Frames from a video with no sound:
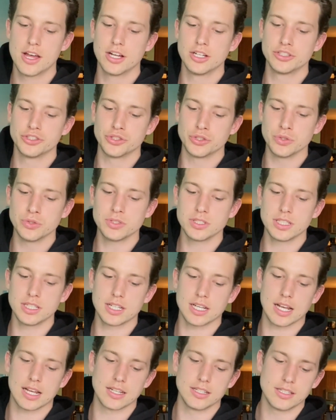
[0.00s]
Choosing to
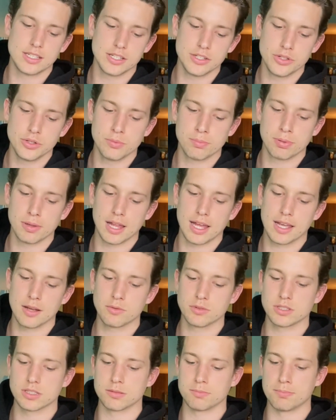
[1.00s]
continue playing
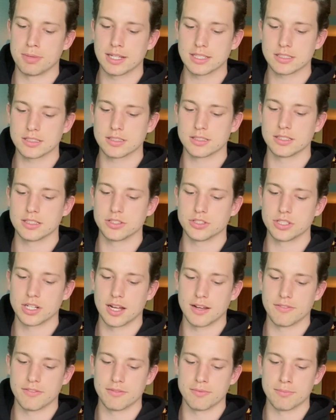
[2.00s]
was the best decision
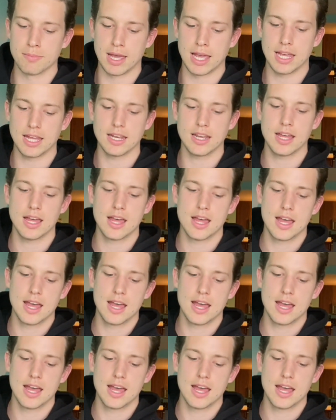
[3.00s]
I've made,